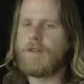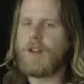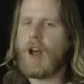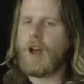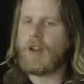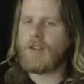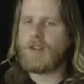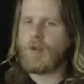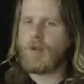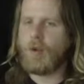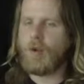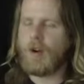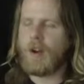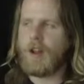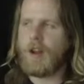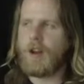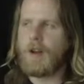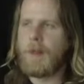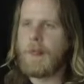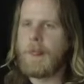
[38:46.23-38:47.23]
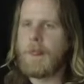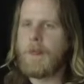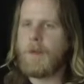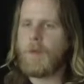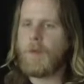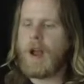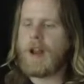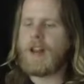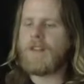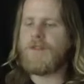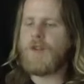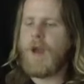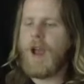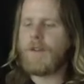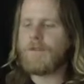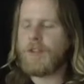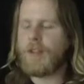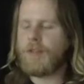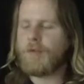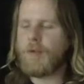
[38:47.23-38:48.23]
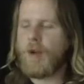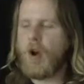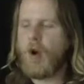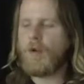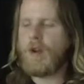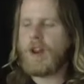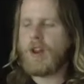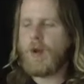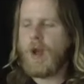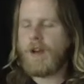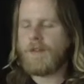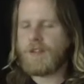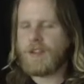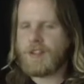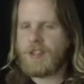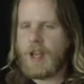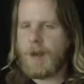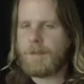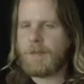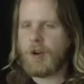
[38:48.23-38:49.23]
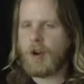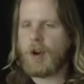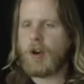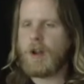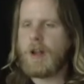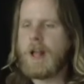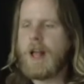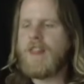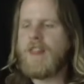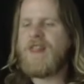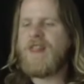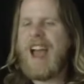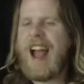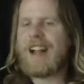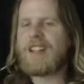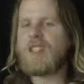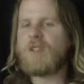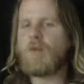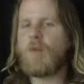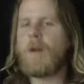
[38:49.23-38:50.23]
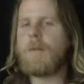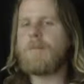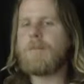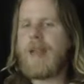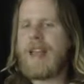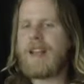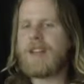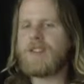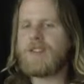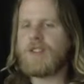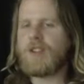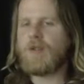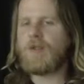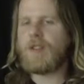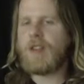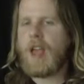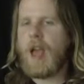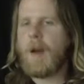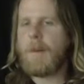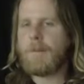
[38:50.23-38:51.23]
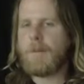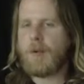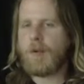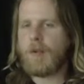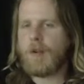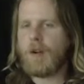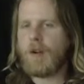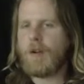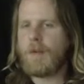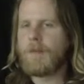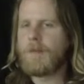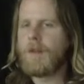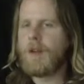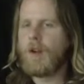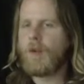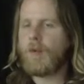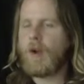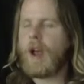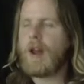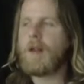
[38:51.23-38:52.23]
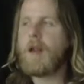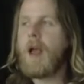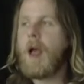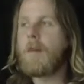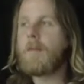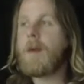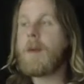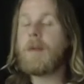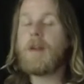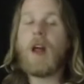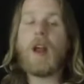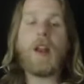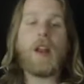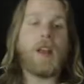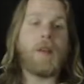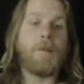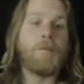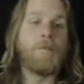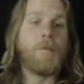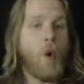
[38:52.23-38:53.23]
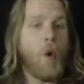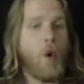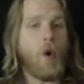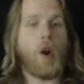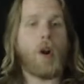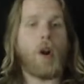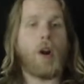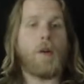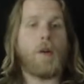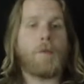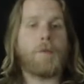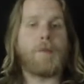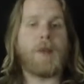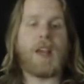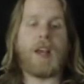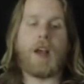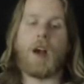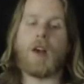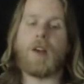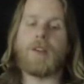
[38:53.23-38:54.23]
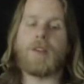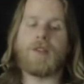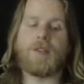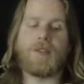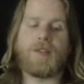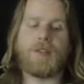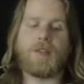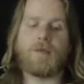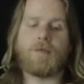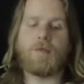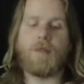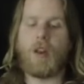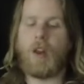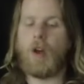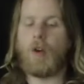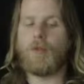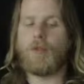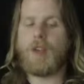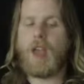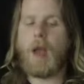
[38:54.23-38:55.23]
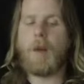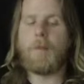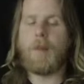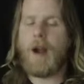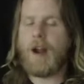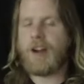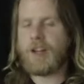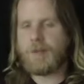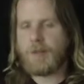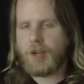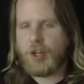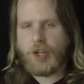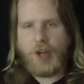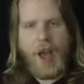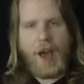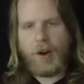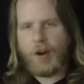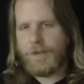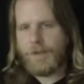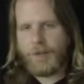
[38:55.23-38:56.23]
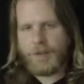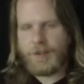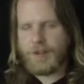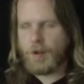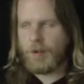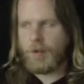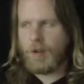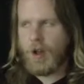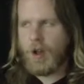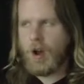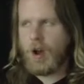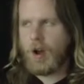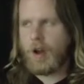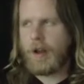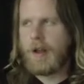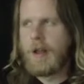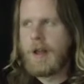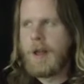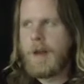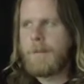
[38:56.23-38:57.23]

Astoria, right? If you have the throne and you have the scepter, that's what makes you the emperor, right? Maybe not anymore because, you know, the empire's been shattered for so long.